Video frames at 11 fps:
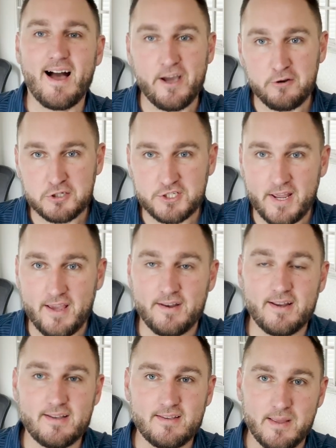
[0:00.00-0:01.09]
I
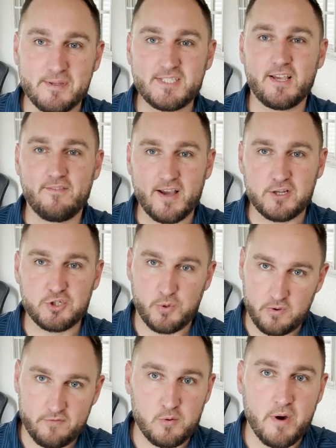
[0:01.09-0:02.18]
understand. Let me see if I can show
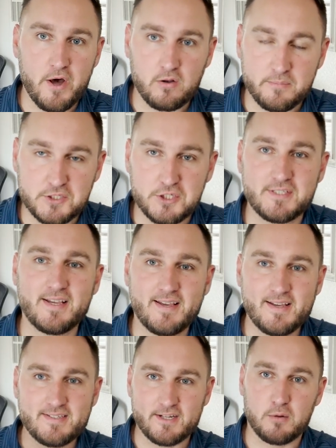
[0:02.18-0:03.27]
you a few model images
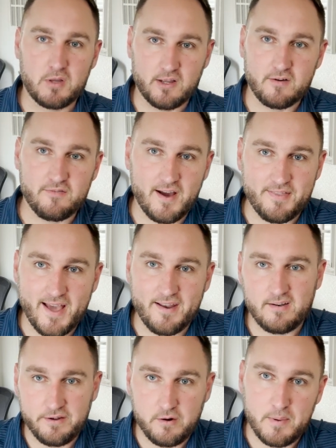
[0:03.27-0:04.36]
to help clarify that
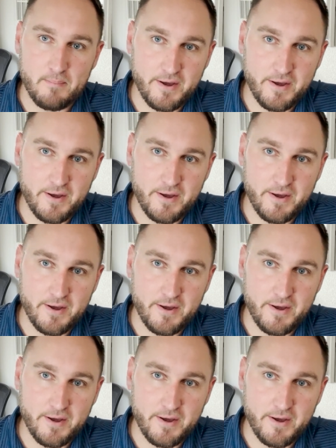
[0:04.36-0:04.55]
a little bit